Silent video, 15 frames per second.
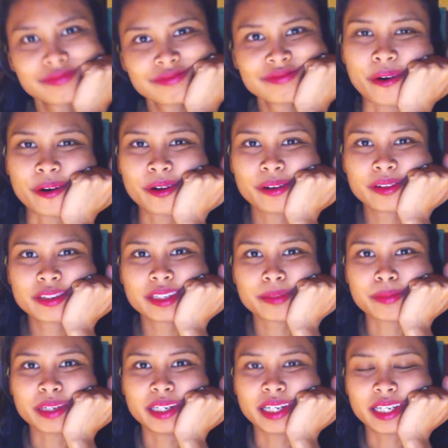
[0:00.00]
For all
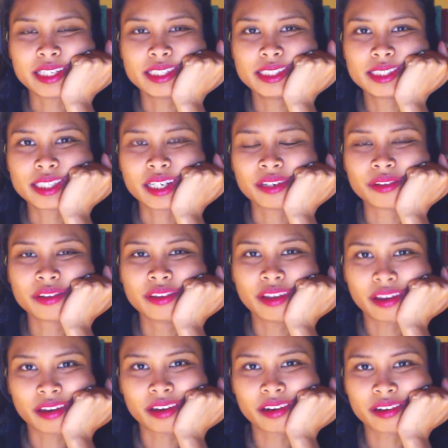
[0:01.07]
the Malays out
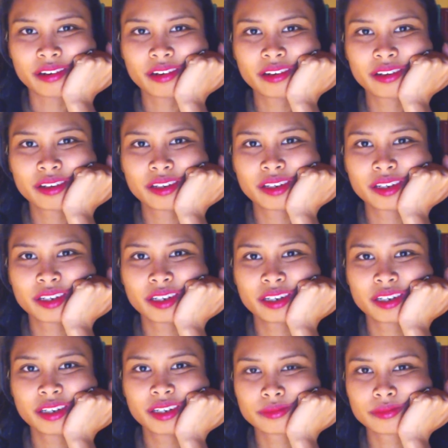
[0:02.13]
there,
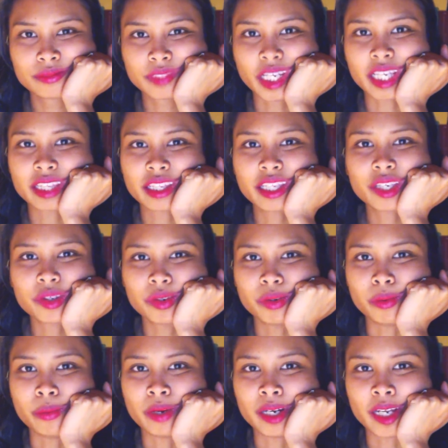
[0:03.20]
I think you
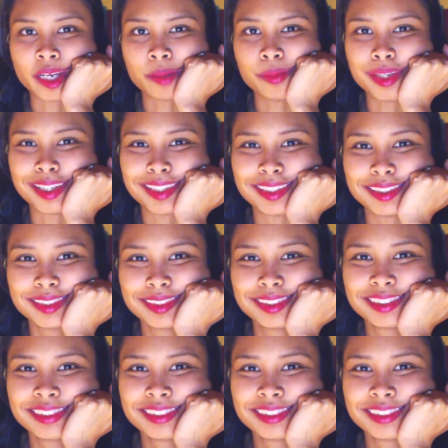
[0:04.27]
know what I mean.